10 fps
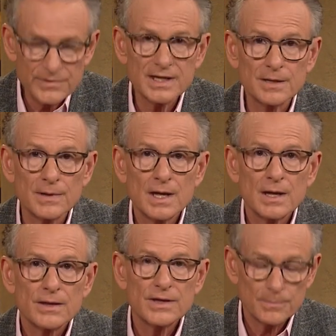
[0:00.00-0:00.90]
And the,
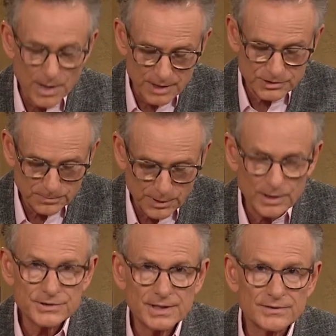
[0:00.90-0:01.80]
the Apostle
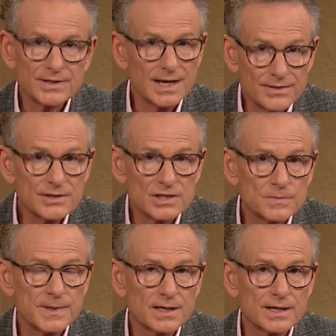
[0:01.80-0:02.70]
Paul said that, and this
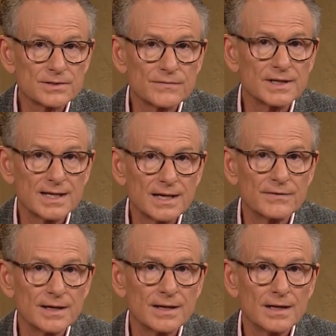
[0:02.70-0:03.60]
is because of the
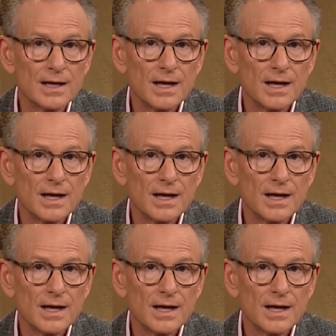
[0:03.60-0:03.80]
giving